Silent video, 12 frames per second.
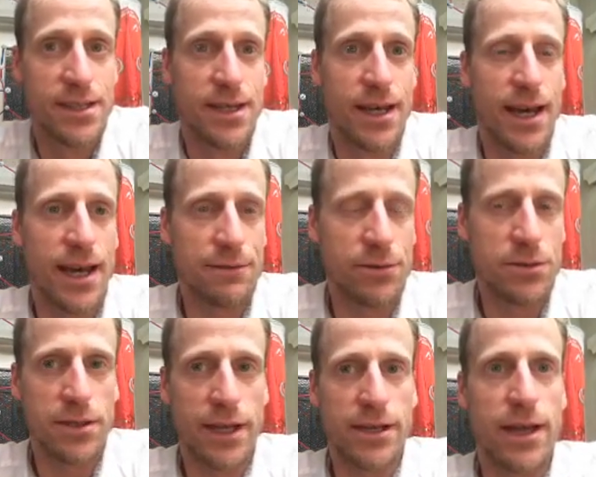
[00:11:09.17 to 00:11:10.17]

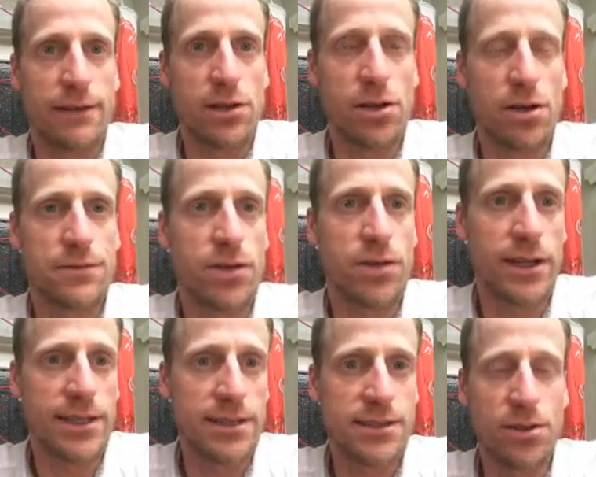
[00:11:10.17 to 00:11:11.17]
have this
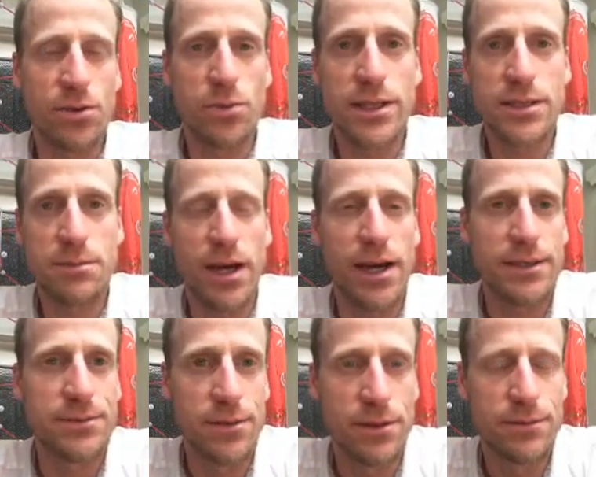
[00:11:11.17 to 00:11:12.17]
coastal
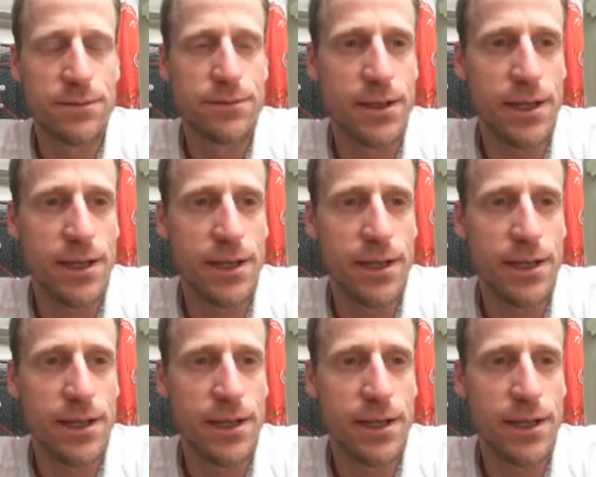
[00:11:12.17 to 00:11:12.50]
directionality to them.